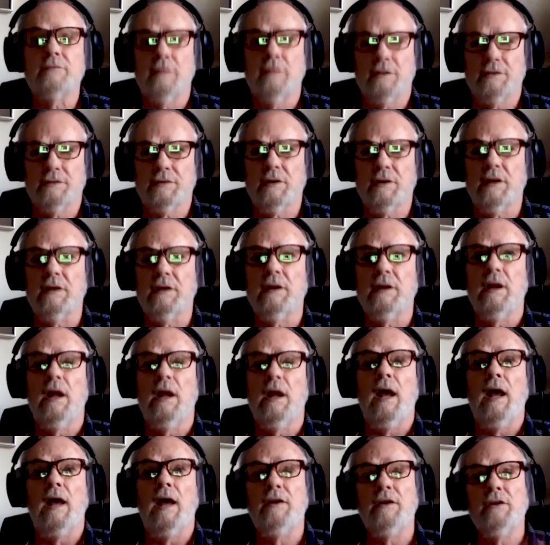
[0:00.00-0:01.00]
that's right.
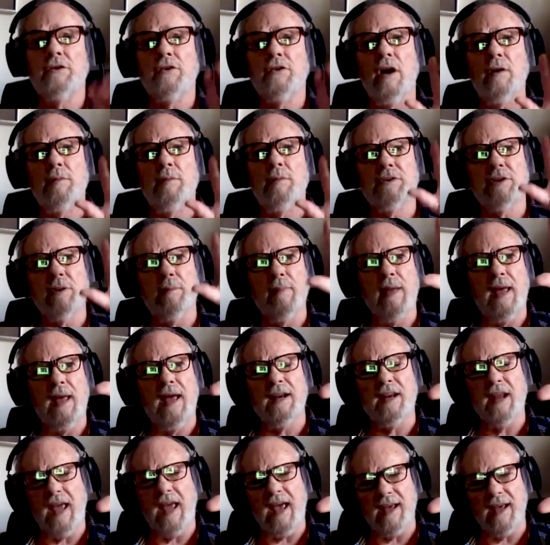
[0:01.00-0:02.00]
Uh, you talking about the
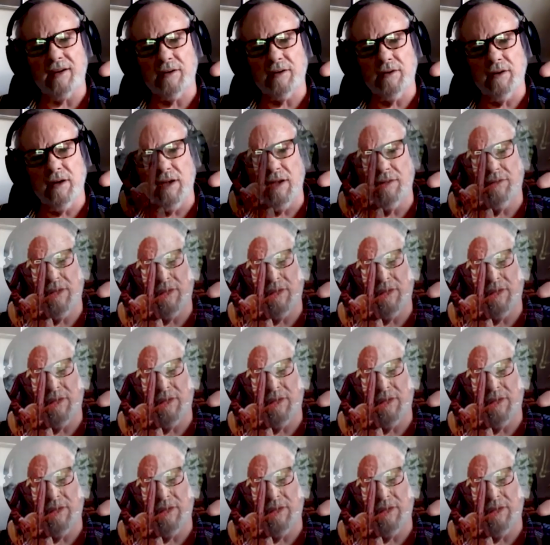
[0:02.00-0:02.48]
Mad Hatter?